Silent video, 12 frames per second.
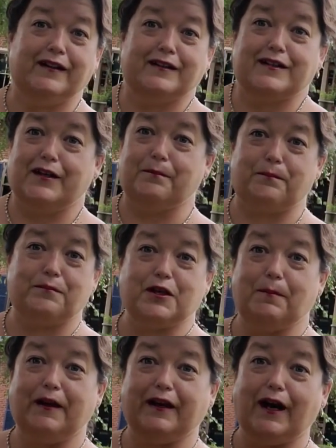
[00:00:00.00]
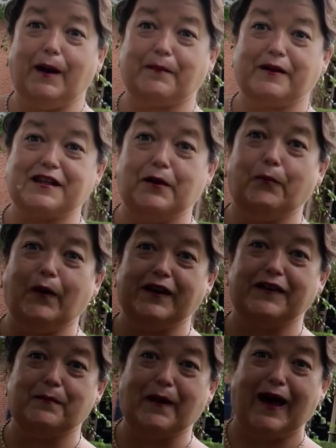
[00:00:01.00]
to pick up, because they wanted
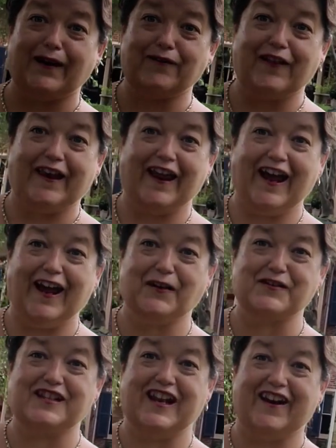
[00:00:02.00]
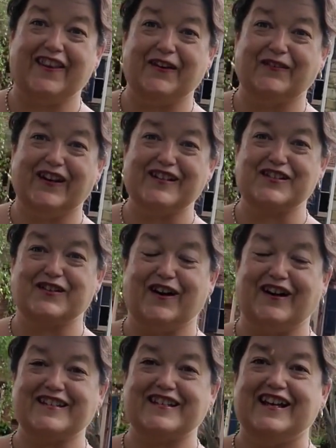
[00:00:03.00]
them out of that house and out of their restaurant.